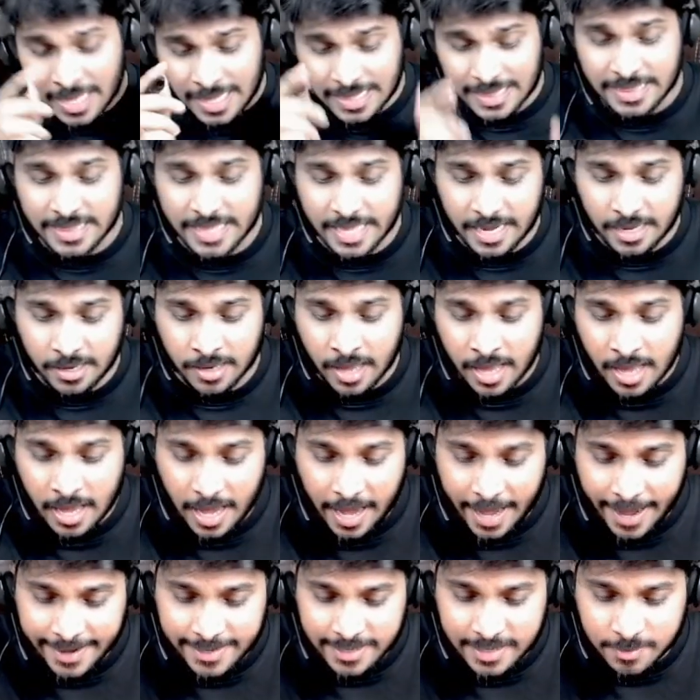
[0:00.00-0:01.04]
Then
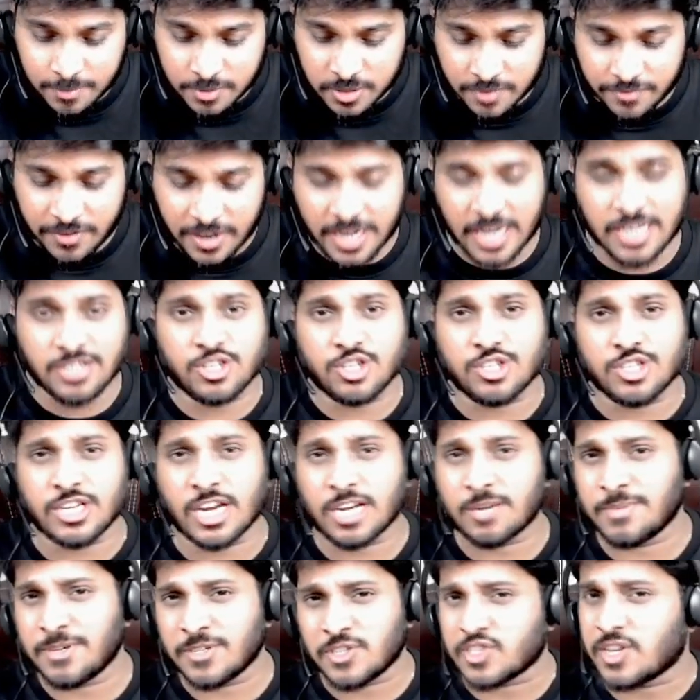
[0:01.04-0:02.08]
items of financial
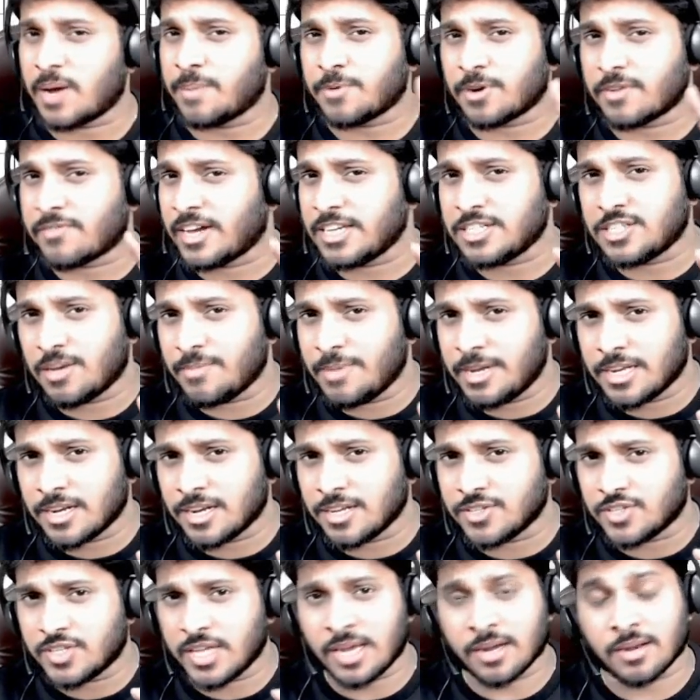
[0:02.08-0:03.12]
statements chapter of ICI material is
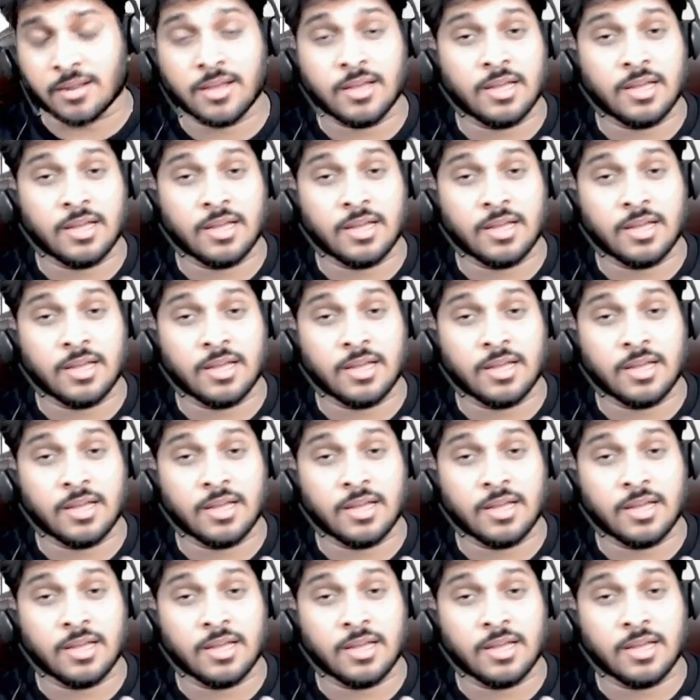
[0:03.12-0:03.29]
there.